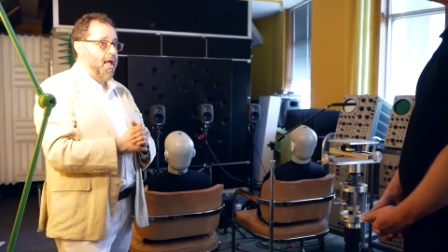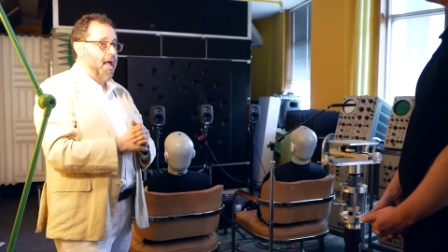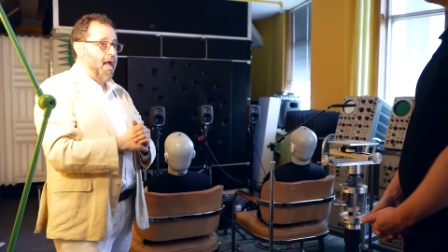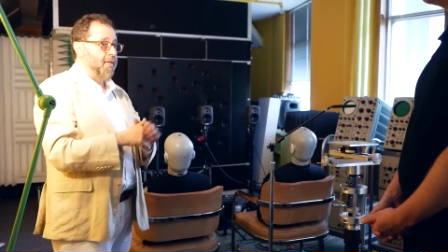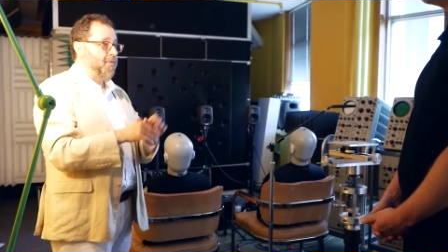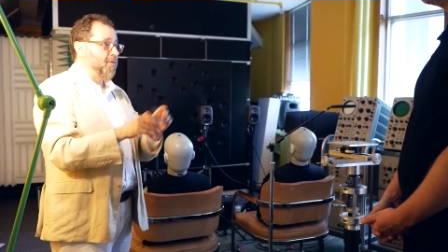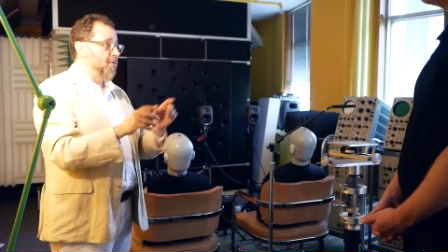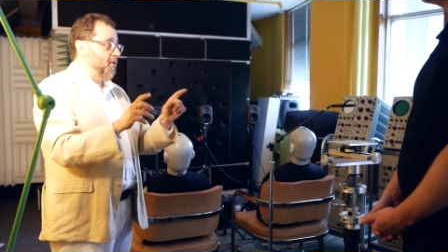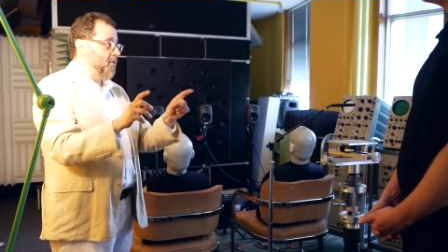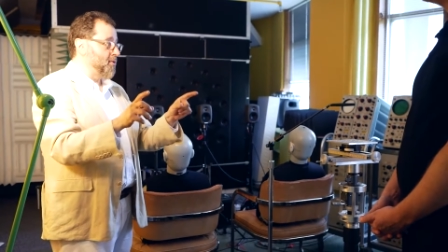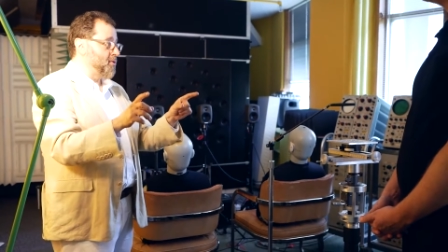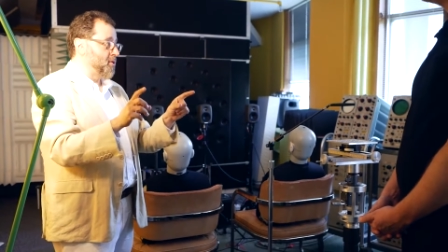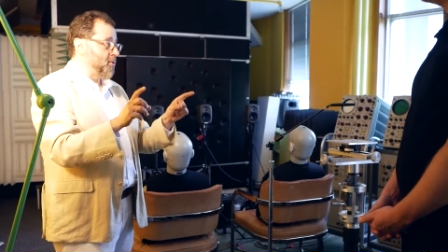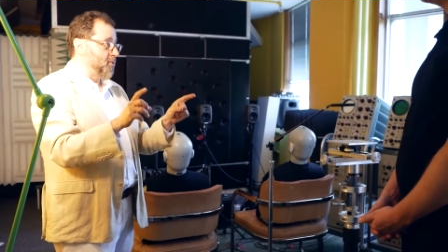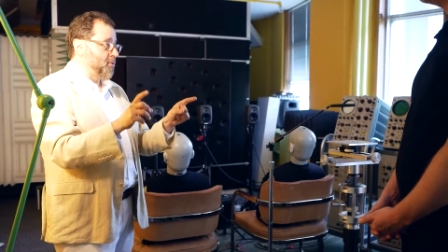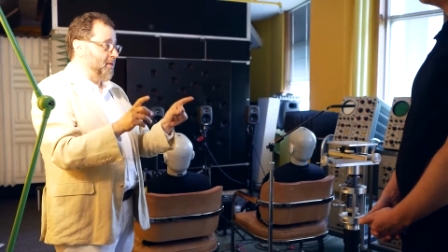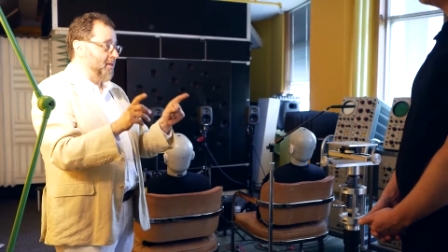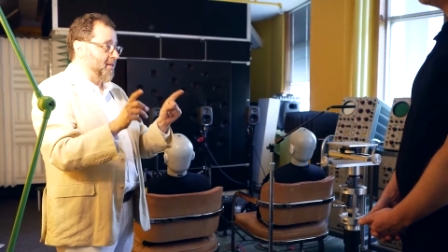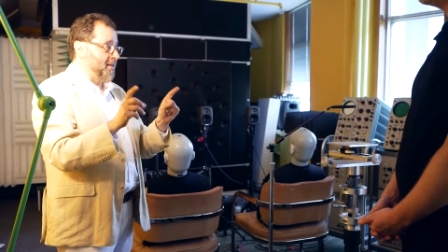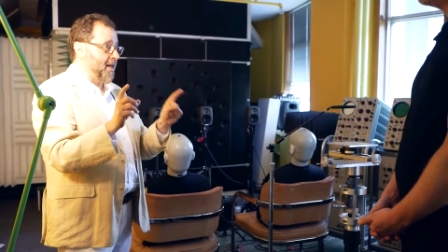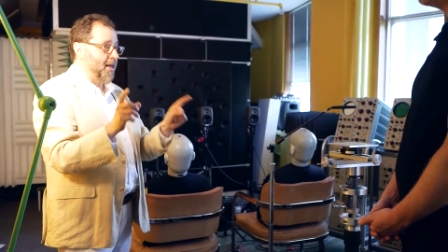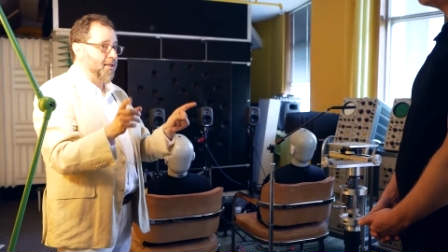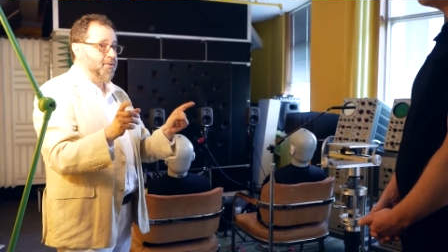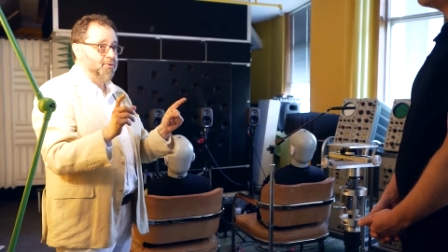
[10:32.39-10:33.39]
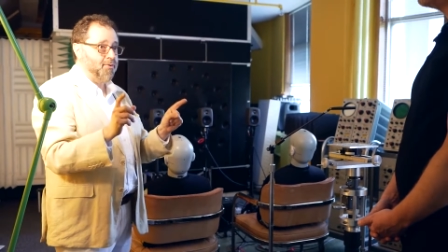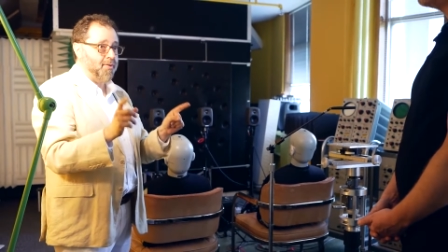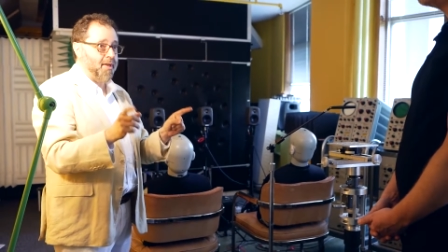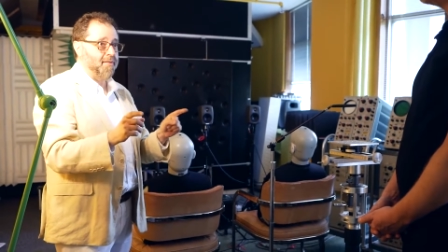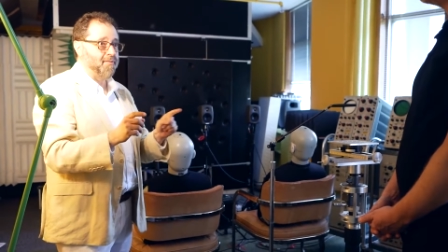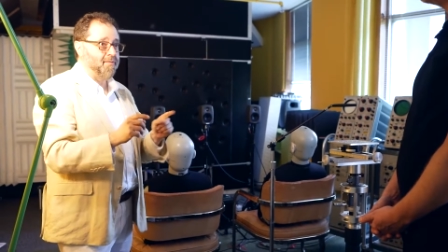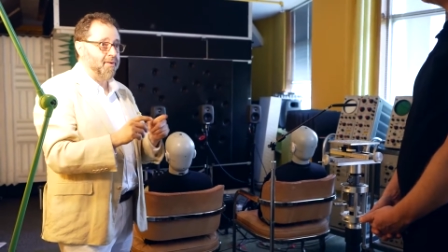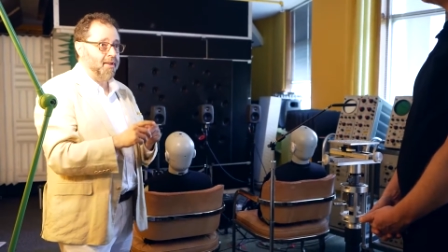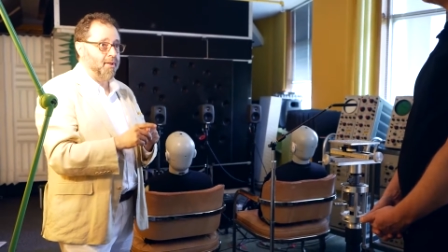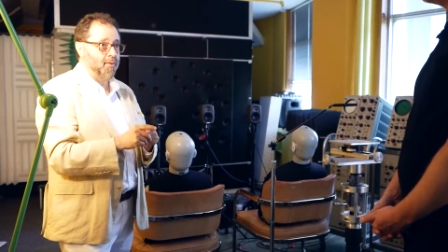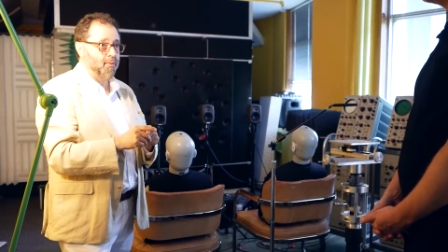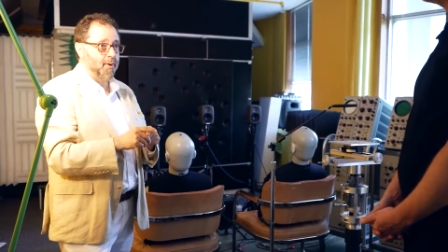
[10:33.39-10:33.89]
And those who did not do
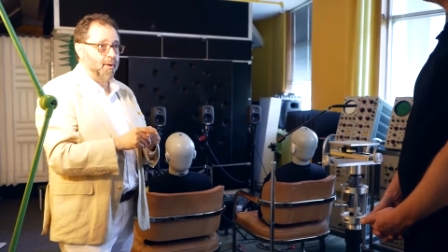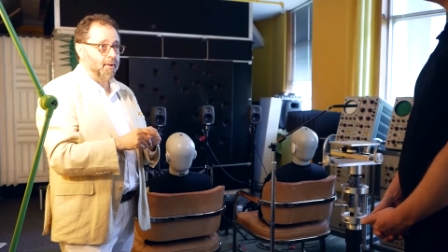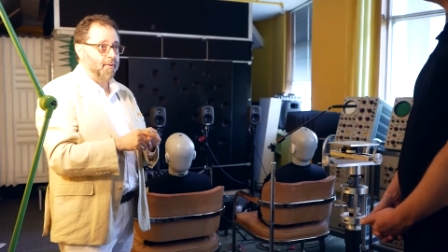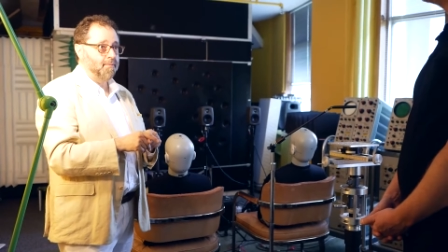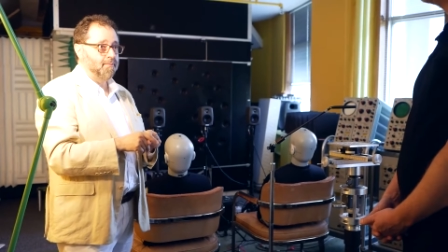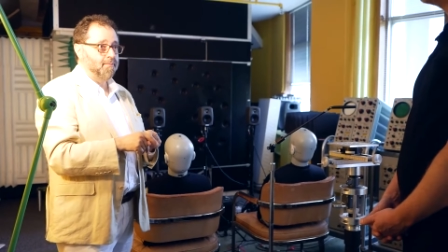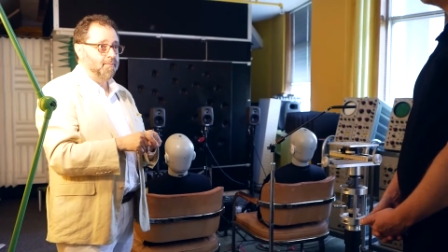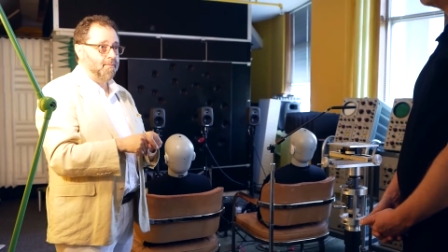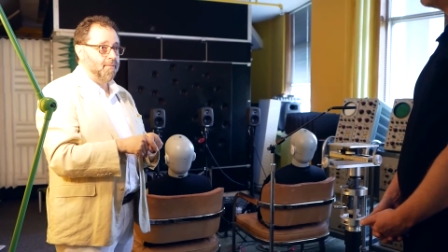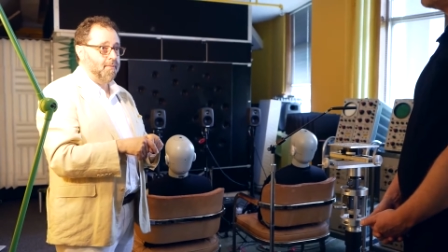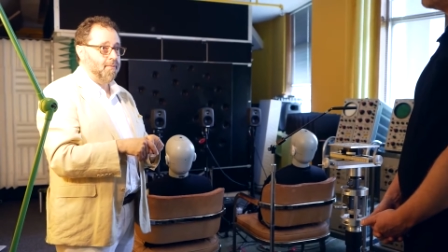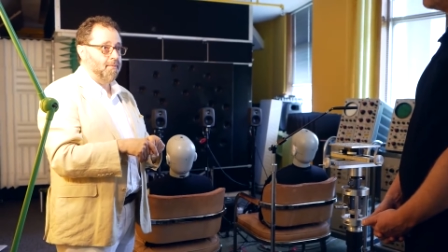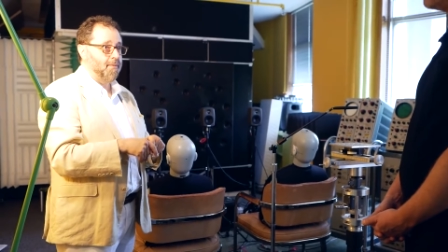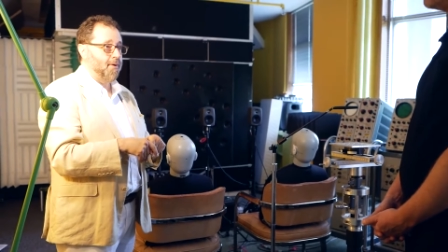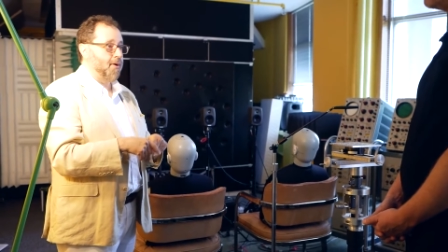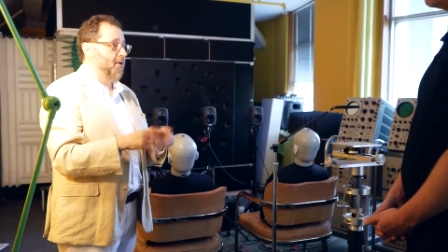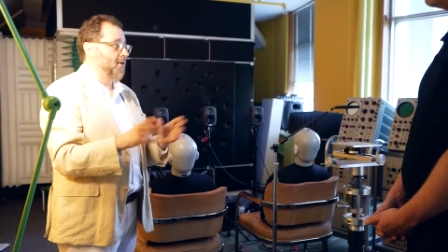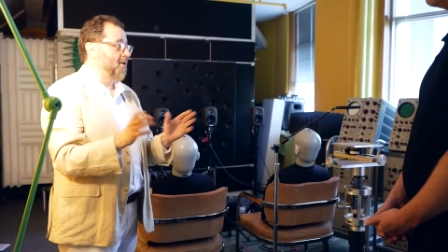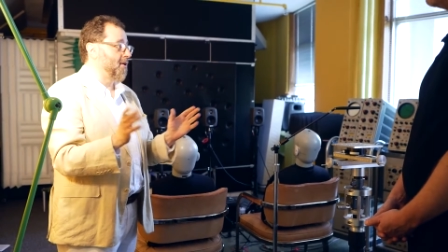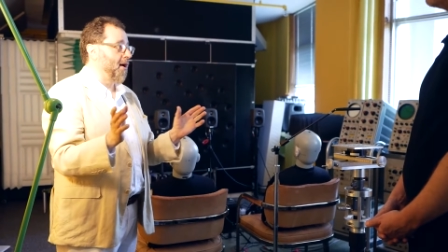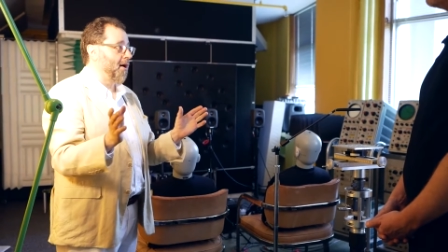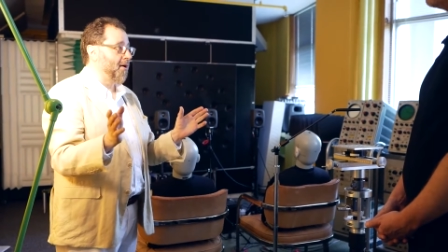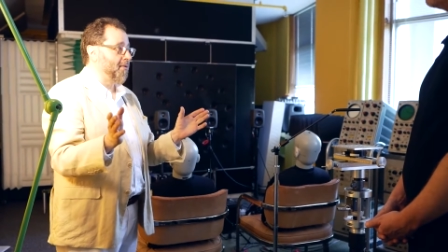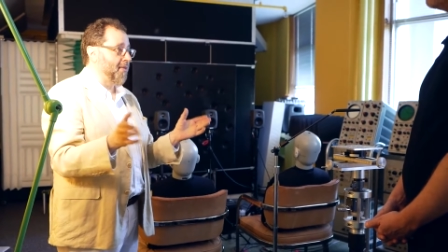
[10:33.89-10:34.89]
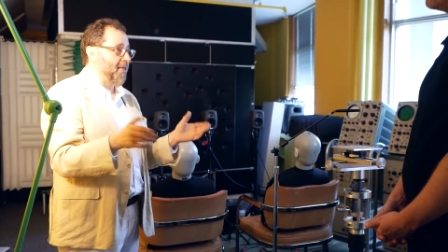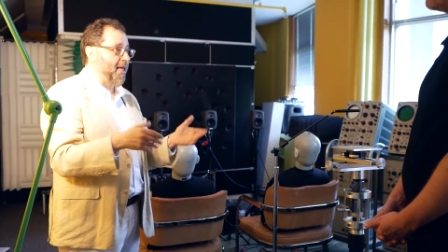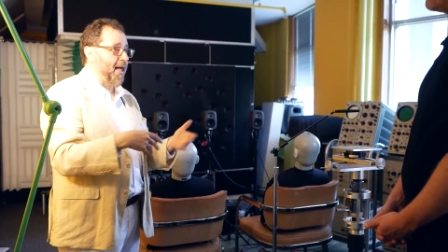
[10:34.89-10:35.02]
that very well are gone,